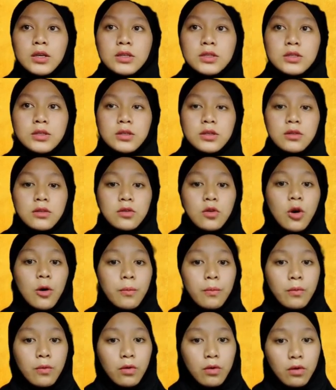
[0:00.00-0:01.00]
the
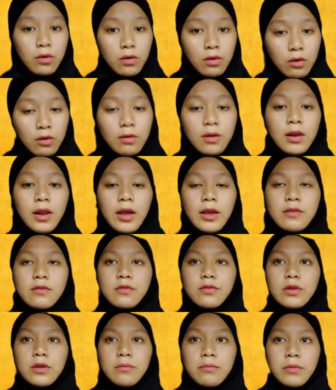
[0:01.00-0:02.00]
top online
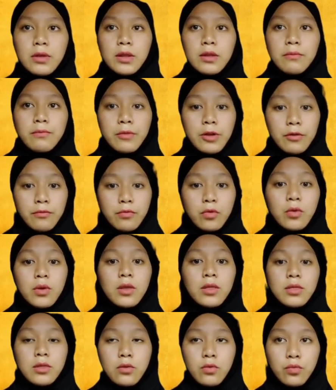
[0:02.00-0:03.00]
streaming platform
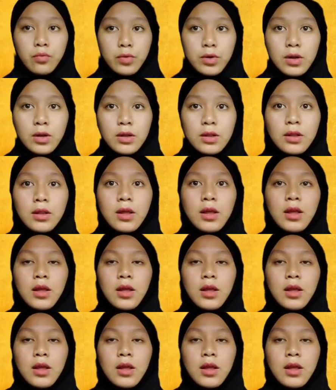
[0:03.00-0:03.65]
in the world.